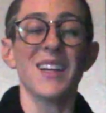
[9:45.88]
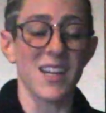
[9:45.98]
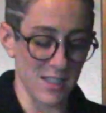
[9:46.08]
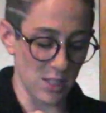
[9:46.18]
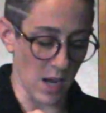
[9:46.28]

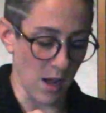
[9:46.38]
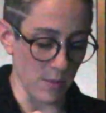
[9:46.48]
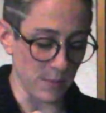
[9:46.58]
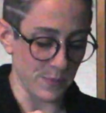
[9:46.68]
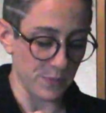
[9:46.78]
Good
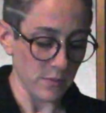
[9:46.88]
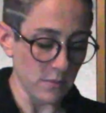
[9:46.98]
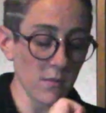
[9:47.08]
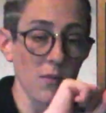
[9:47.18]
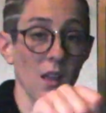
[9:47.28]
job.
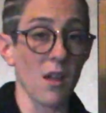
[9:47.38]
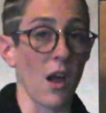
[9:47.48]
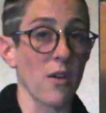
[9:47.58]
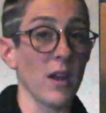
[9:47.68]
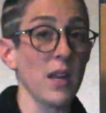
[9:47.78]

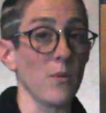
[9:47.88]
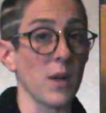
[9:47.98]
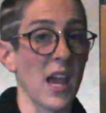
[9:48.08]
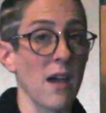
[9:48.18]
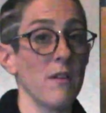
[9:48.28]
All right,
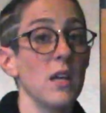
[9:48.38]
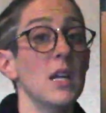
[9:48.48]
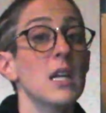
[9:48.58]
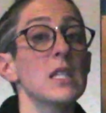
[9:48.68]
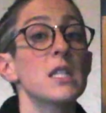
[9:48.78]
we have
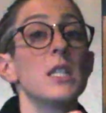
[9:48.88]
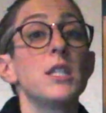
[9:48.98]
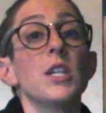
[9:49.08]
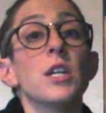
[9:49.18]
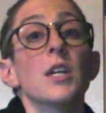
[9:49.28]

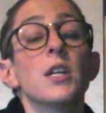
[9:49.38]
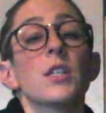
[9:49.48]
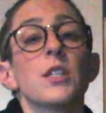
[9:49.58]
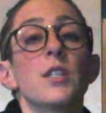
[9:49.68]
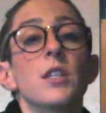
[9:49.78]
dig.
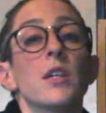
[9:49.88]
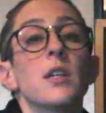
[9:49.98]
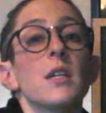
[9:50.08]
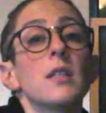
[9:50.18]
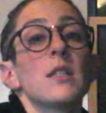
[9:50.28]

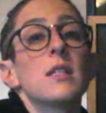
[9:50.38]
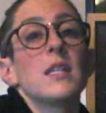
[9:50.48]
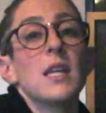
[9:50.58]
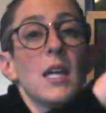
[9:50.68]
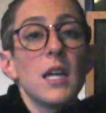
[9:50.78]

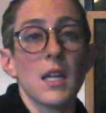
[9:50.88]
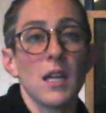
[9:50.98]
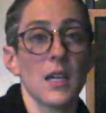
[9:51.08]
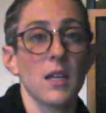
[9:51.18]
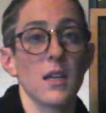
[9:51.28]

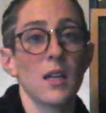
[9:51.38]
Dig.